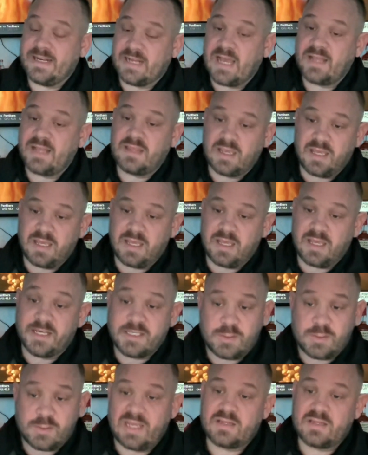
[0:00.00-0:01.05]
I think it does
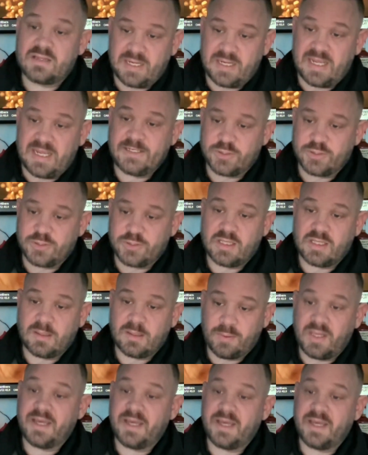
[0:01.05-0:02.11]
make them dangerous in the
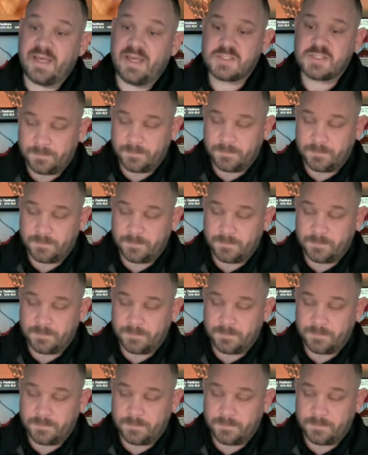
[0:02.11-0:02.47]
playoffs.